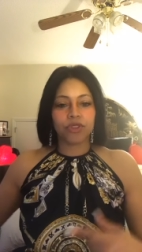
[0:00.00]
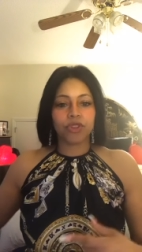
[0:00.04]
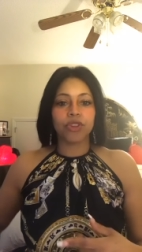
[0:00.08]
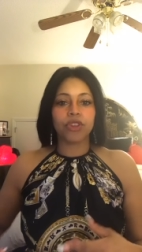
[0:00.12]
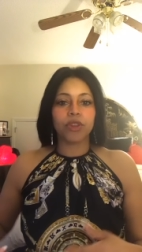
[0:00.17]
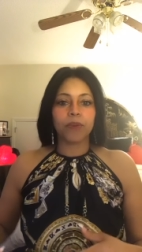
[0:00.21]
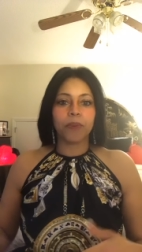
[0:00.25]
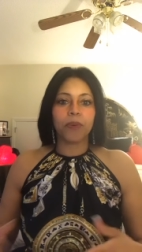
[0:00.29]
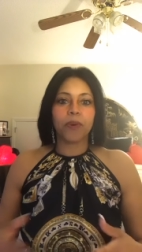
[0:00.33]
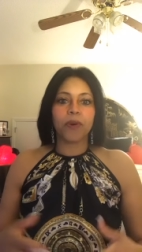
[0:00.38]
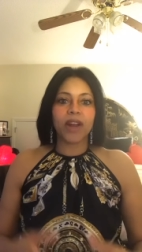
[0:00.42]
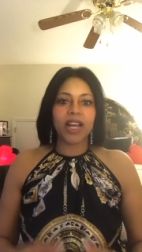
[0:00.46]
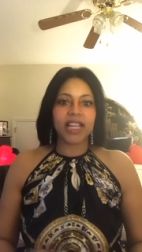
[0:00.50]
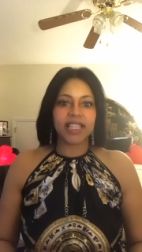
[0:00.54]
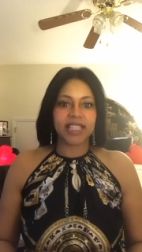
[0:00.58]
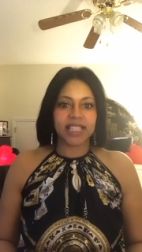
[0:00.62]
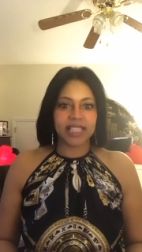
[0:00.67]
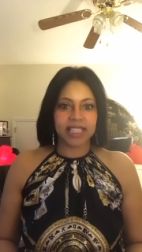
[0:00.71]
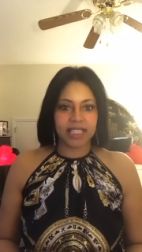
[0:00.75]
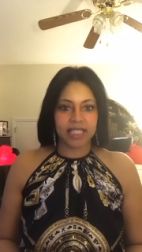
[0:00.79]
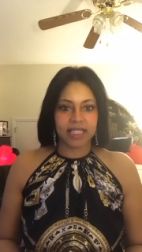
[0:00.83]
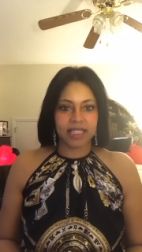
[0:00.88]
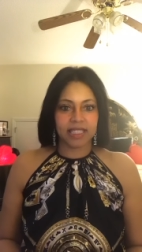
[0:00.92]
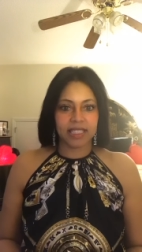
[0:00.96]
to the
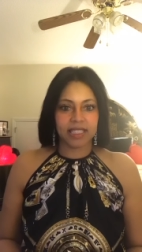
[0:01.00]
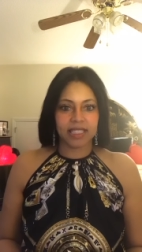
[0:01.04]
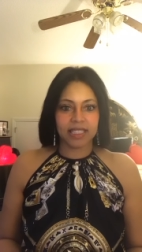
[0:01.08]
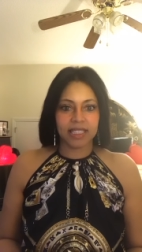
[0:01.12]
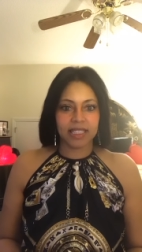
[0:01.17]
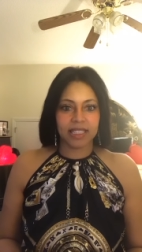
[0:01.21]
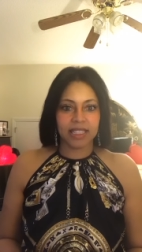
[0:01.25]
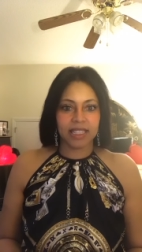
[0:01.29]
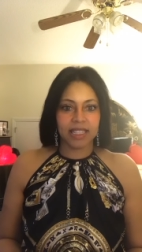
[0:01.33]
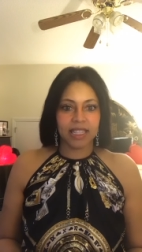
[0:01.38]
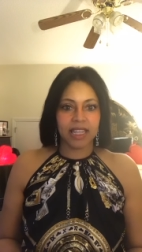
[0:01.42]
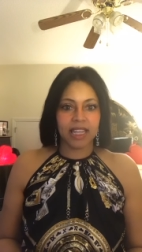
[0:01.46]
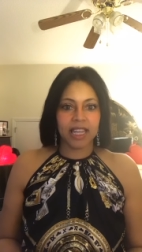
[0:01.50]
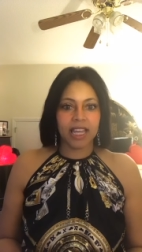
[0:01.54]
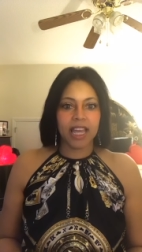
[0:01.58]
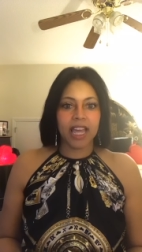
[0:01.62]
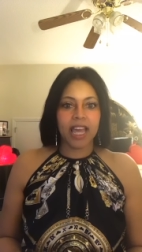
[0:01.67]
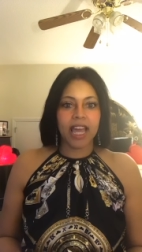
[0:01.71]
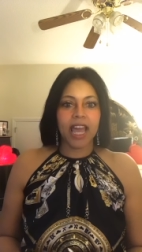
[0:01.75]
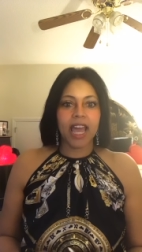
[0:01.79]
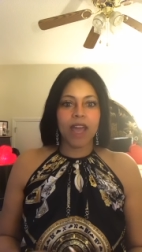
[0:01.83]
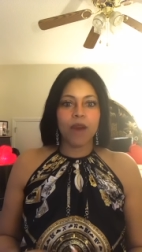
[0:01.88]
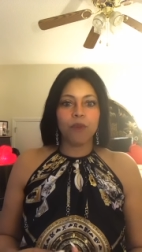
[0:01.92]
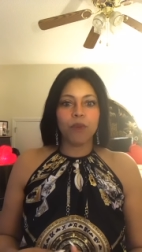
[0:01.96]
present.
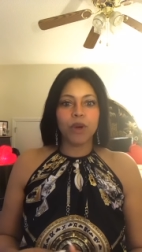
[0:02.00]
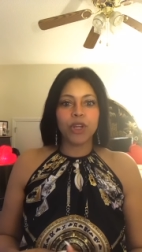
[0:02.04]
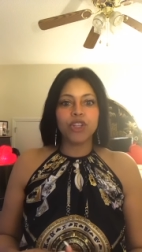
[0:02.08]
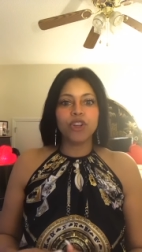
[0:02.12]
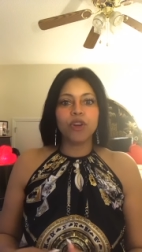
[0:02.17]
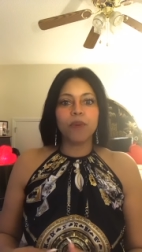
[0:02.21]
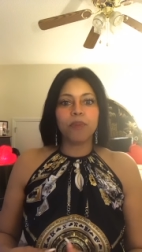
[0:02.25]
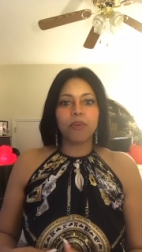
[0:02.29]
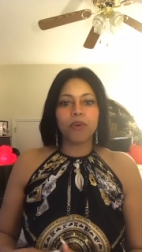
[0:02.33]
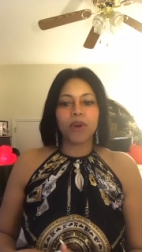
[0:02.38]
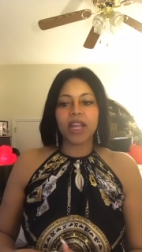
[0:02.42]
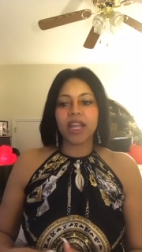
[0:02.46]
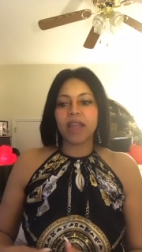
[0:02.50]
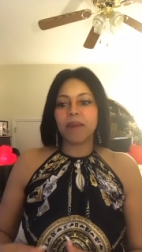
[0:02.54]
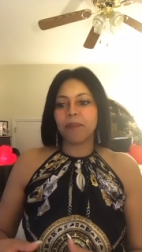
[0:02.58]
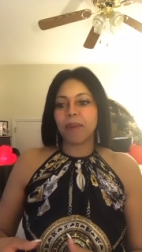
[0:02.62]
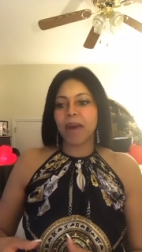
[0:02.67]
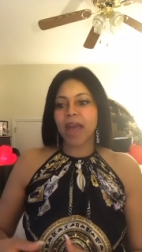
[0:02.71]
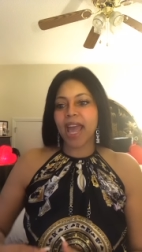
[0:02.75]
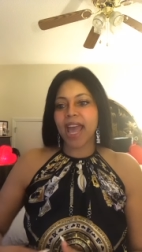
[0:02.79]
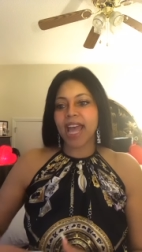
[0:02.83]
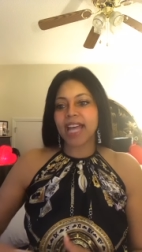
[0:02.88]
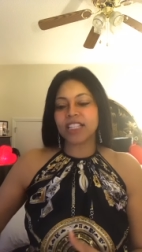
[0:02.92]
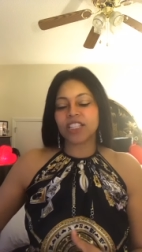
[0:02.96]
And when you bring
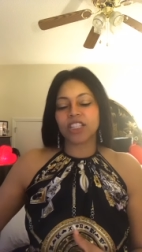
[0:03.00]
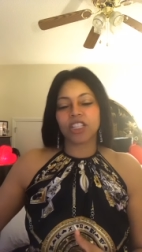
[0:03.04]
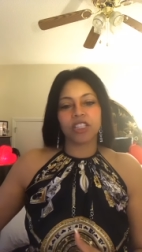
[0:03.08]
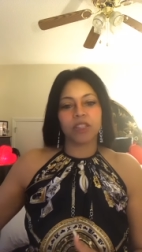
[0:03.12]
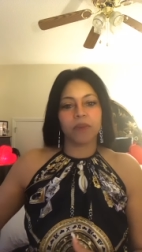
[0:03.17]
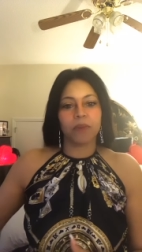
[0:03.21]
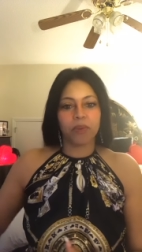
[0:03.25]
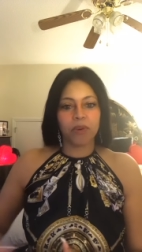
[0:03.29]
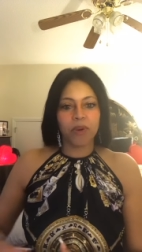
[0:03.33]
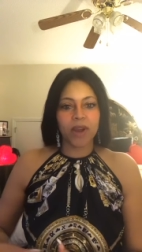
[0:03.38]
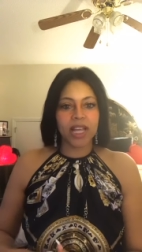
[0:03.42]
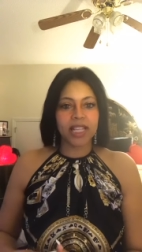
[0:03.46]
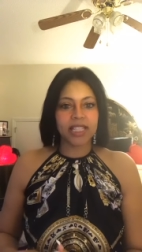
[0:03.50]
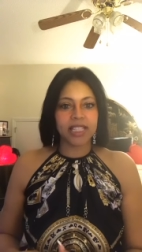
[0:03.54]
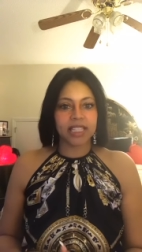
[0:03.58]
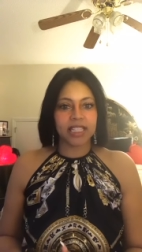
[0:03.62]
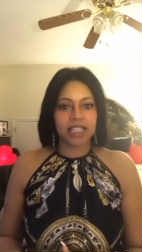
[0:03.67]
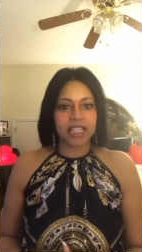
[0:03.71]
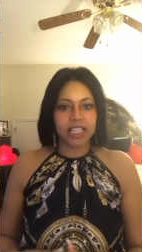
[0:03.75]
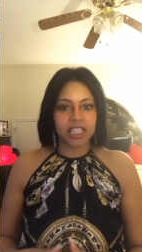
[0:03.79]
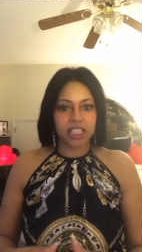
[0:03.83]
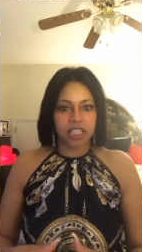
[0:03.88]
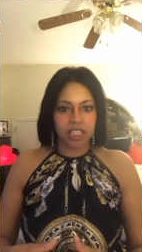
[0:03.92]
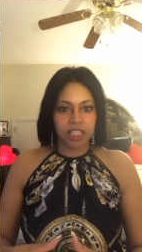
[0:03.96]
past to the
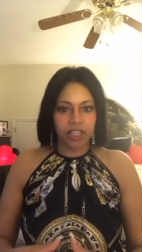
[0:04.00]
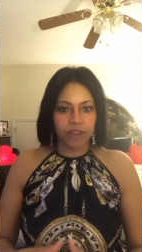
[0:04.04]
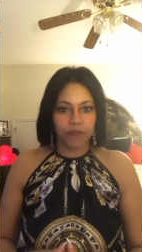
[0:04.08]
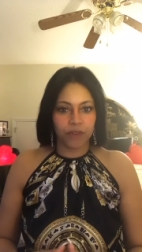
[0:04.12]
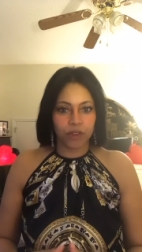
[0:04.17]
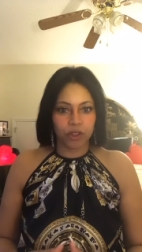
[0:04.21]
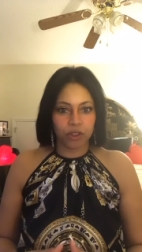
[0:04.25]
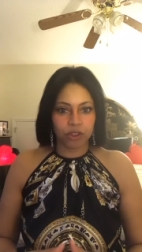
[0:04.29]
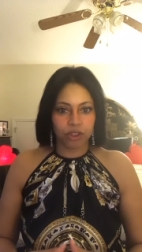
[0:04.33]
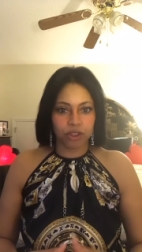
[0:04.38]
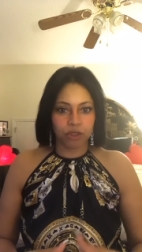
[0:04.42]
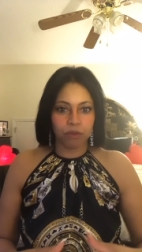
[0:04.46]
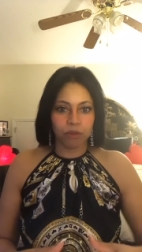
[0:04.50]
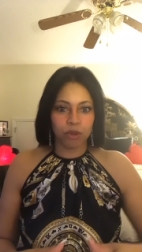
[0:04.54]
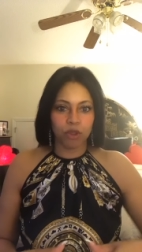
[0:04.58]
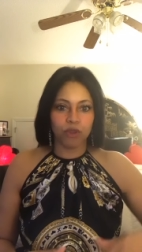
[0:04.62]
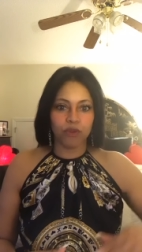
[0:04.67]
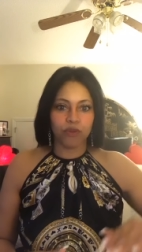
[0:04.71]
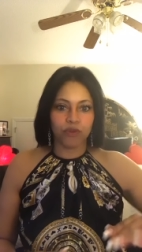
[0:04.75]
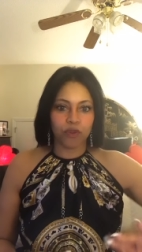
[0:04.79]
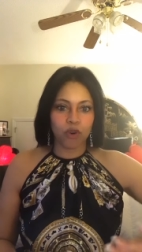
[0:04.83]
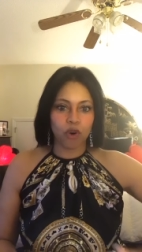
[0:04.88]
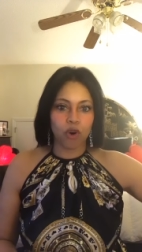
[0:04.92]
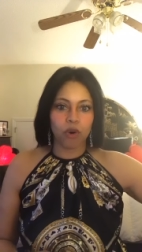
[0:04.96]
present, it's difficult to
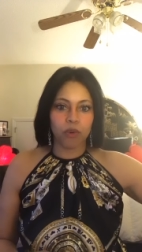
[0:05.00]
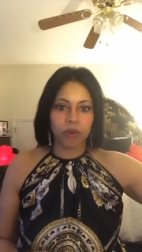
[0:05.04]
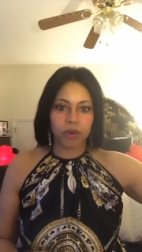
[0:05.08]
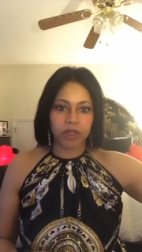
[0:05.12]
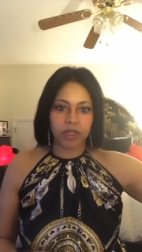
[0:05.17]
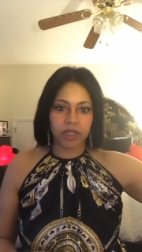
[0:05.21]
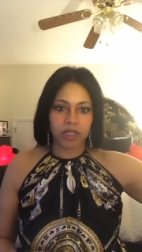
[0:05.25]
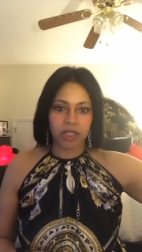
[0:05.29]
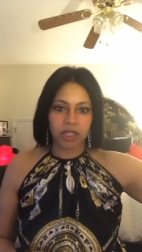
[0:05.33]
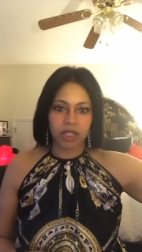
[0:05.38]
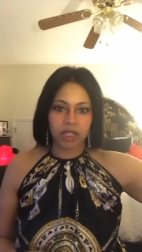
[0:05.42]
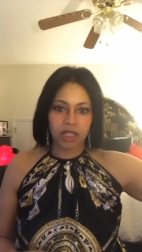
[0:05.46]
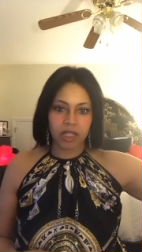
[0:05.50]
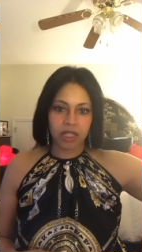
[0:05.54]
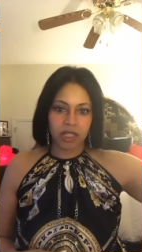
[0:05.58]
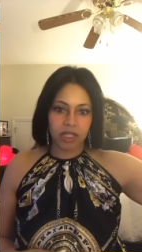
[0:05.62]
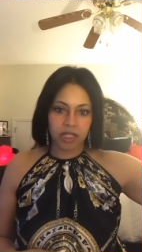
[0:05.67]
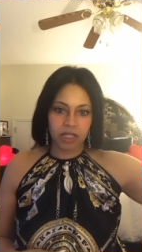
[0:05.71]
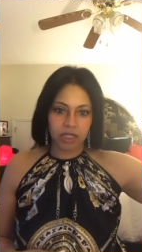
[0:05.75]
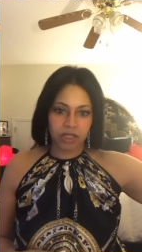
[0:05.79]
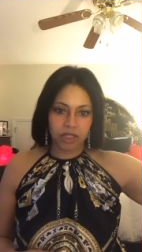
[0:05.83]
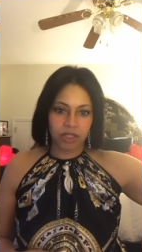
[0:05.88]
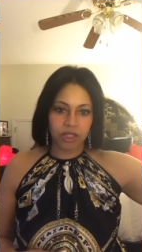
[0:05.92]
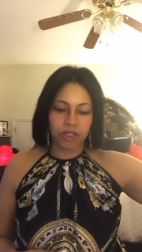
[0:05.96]
move forward
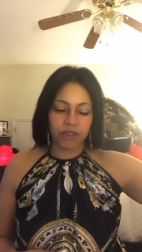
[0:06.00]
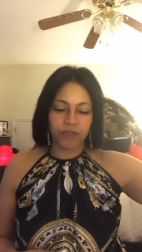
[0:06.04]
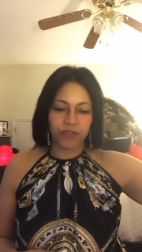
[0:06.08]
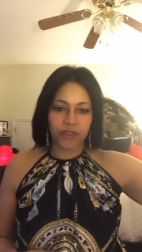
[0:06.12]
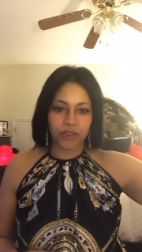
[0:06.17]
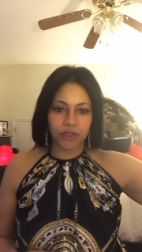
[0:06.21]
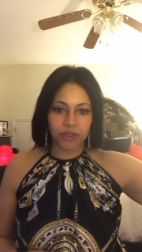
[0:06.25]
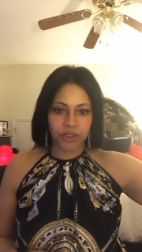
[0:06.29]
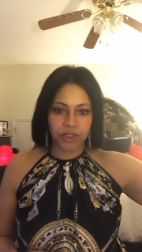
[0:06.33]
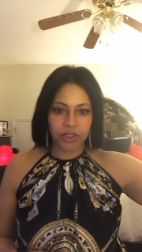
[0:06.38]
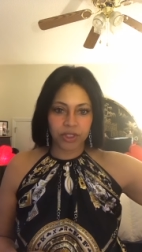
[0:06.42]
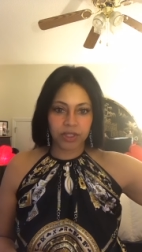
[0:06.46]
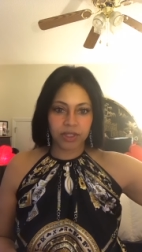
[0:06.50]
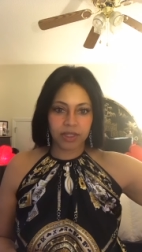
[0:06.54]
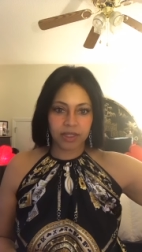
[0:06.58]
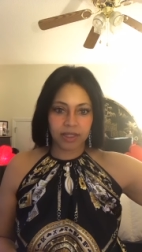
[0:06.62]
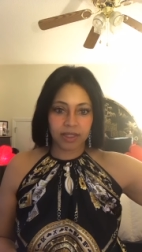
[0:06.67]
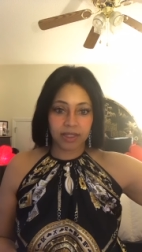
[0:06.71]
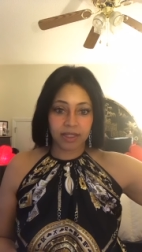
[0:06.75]
to the future.